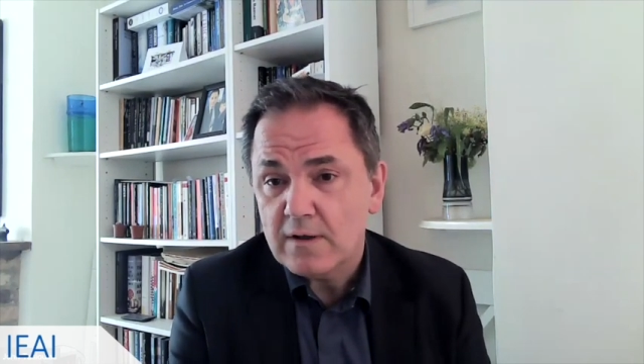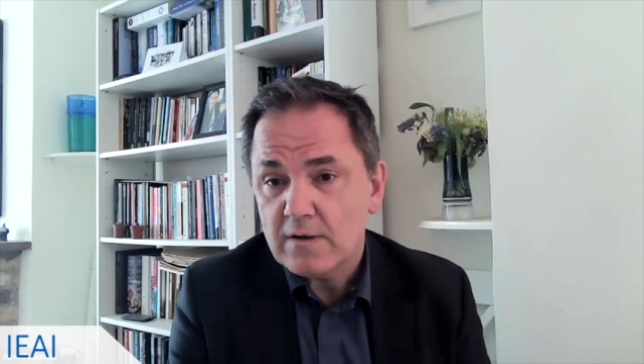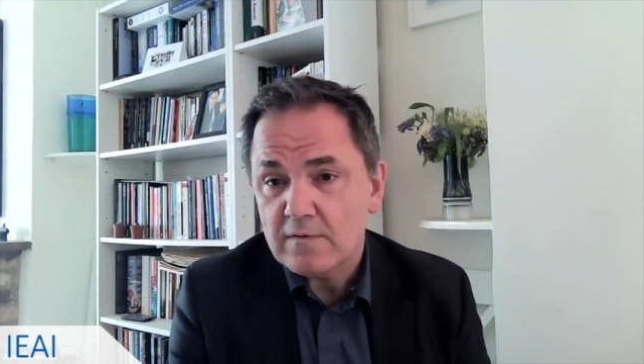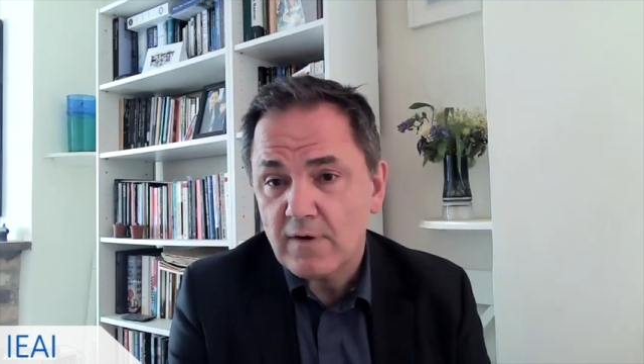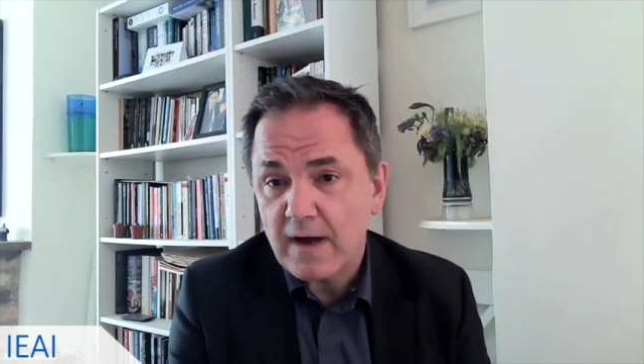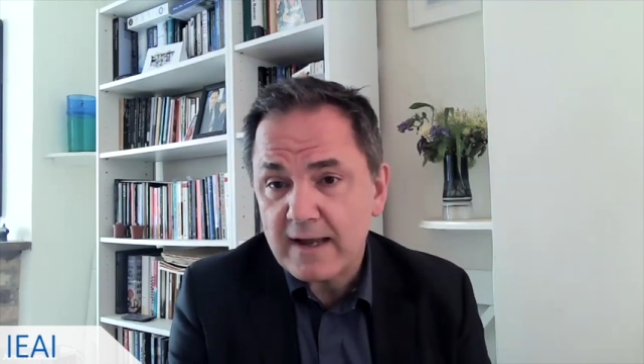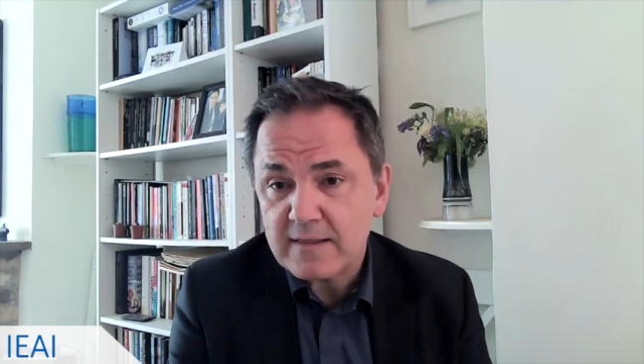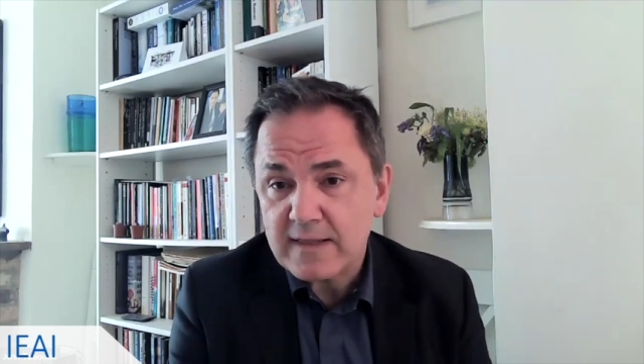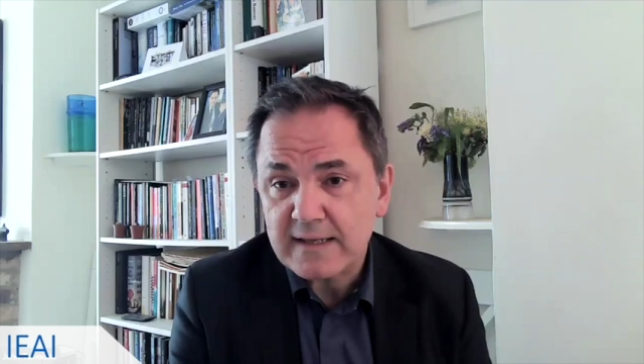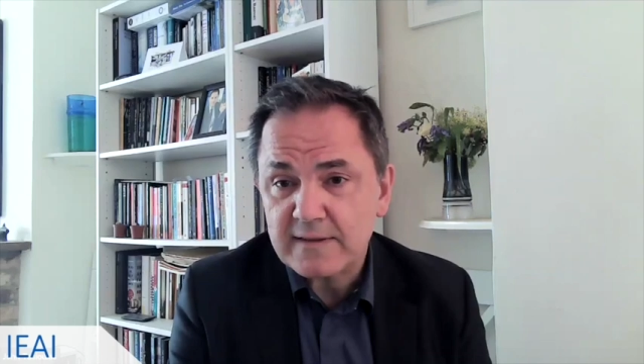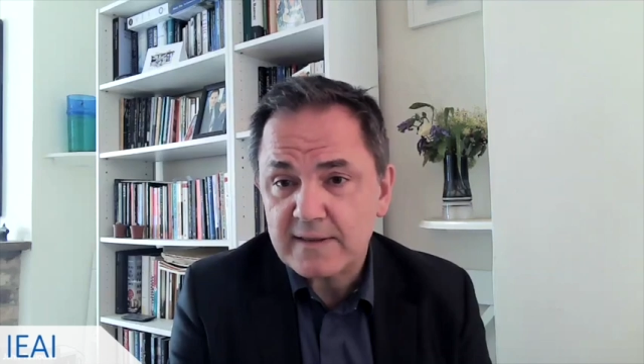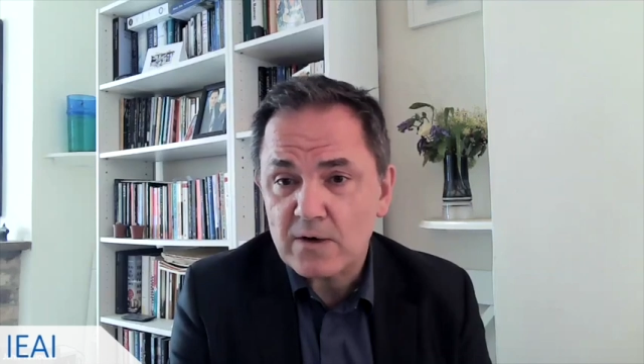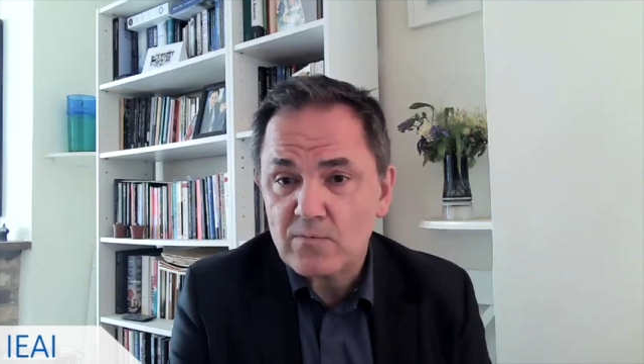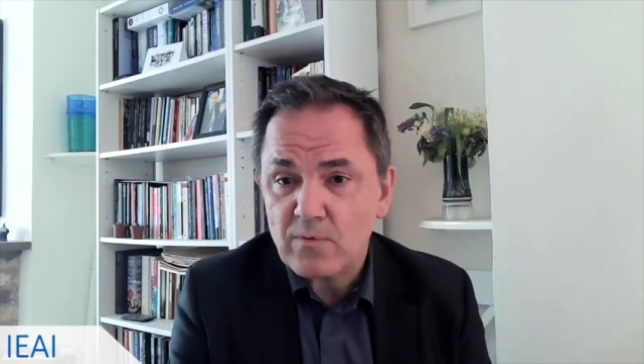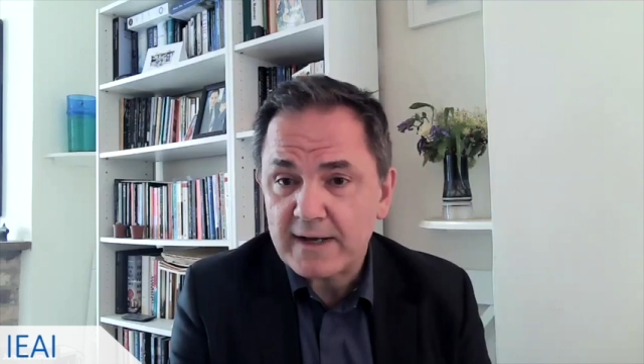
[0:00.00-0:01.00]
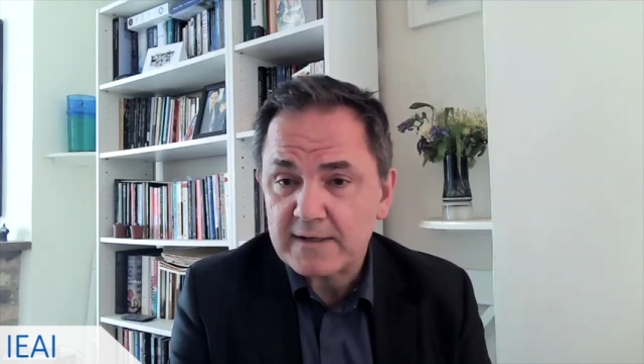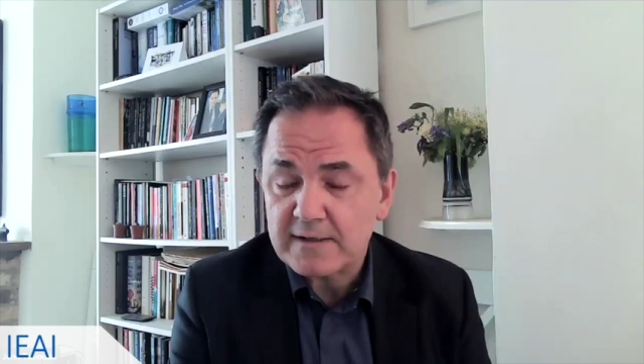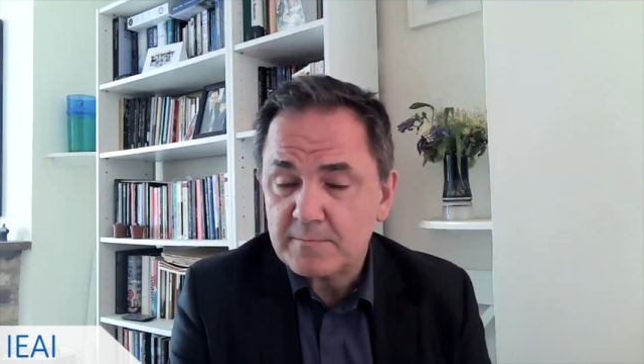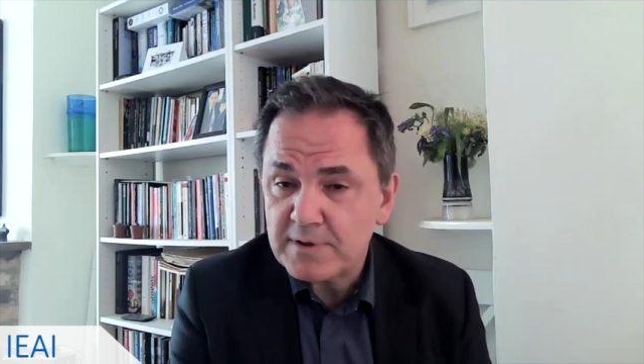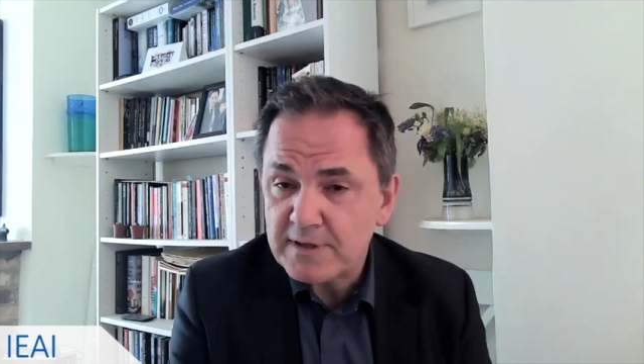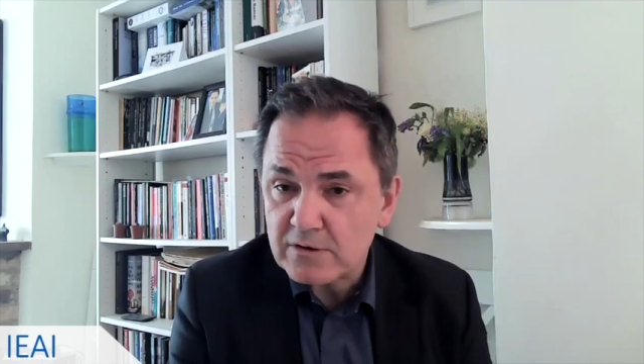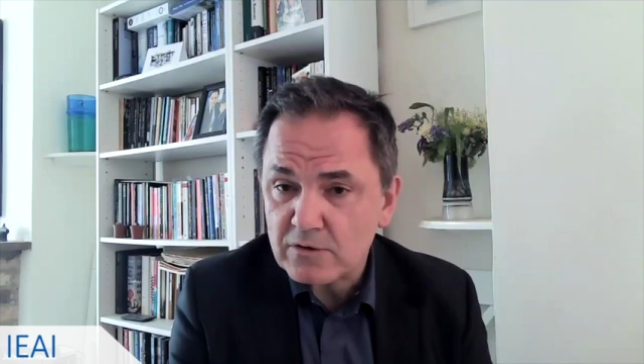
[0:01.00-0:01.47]
violate their right to
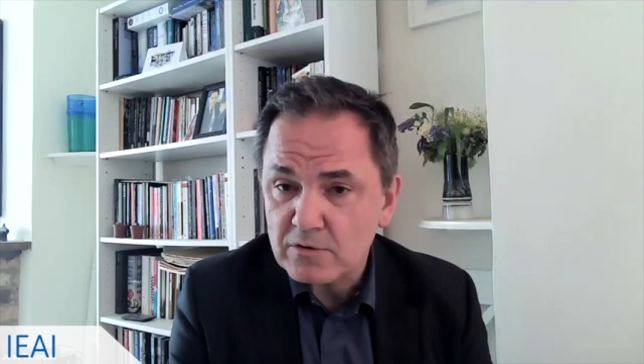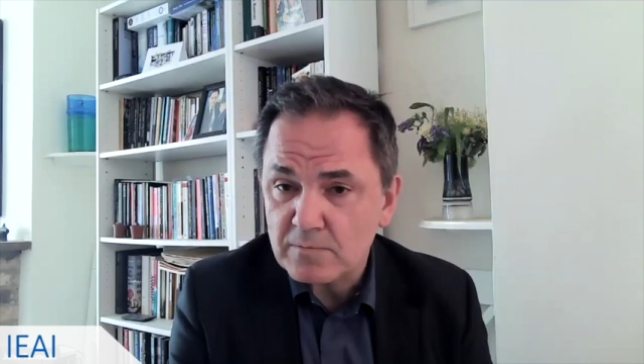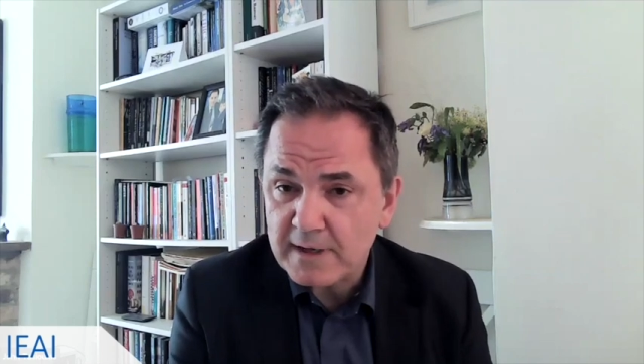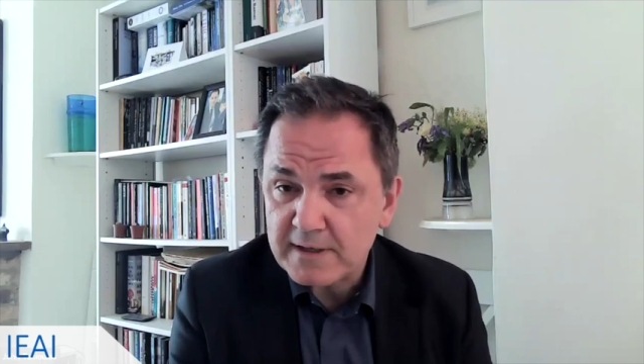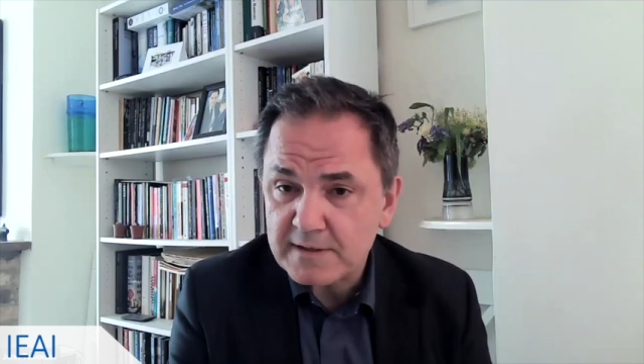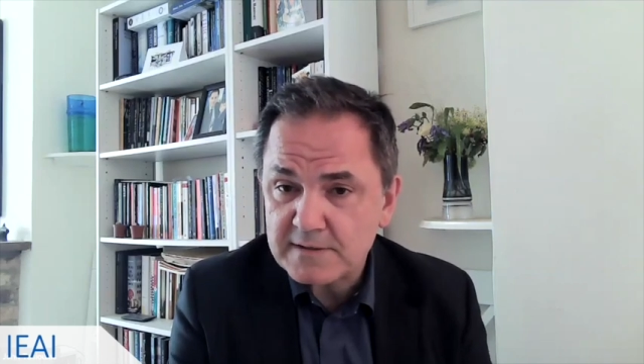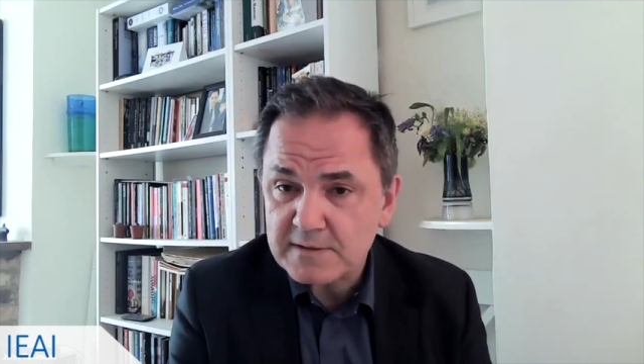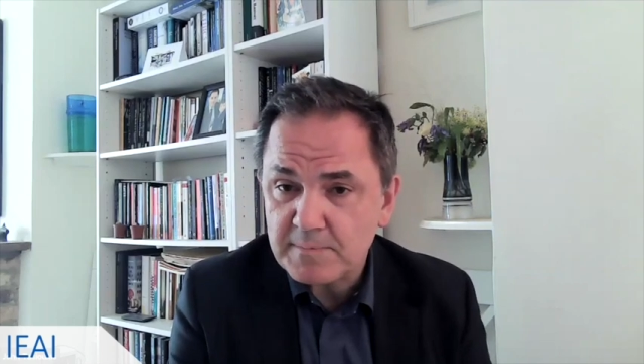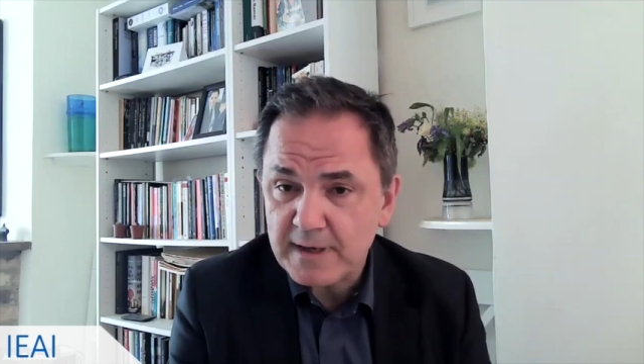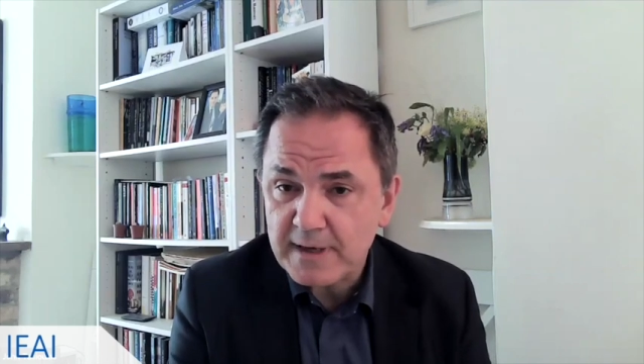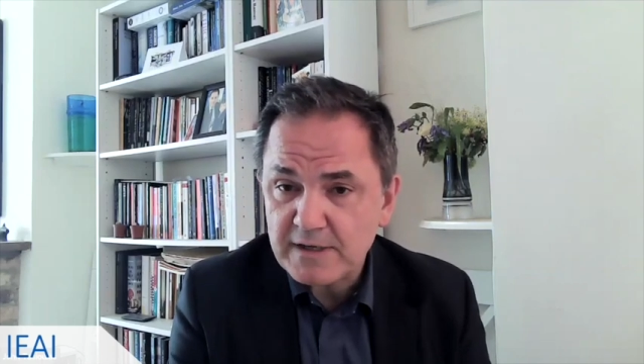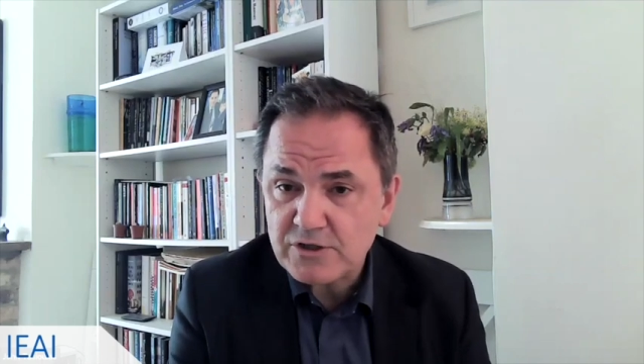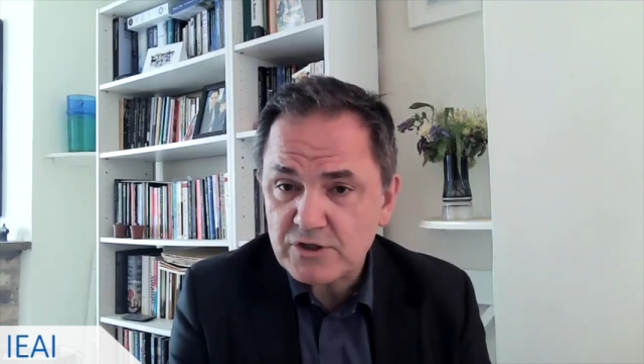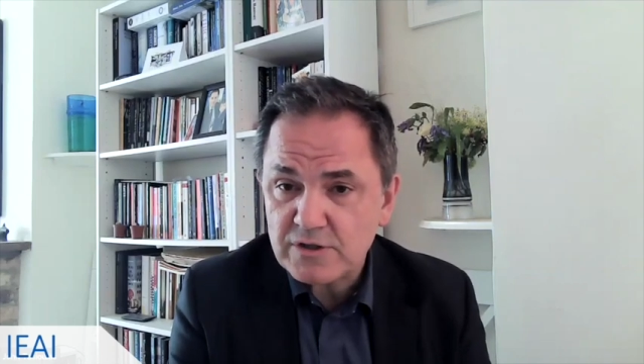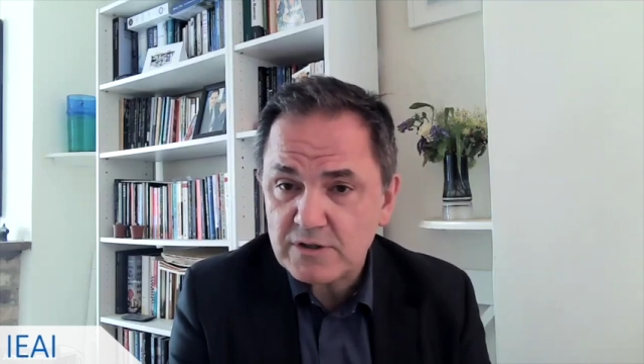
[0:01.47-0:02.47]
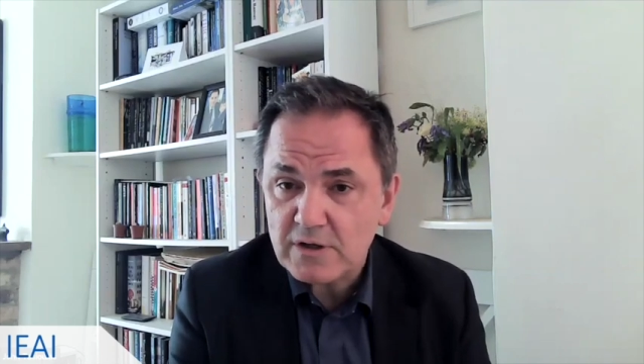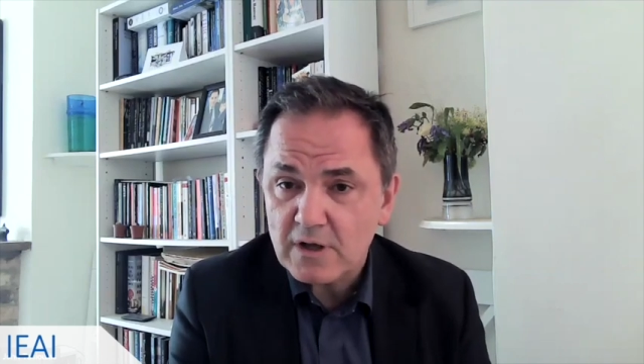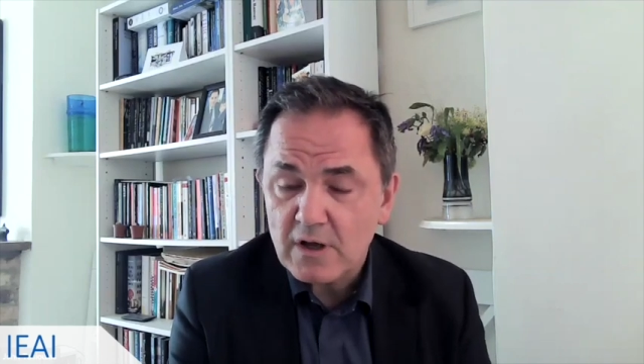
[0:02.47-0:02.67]
political participation?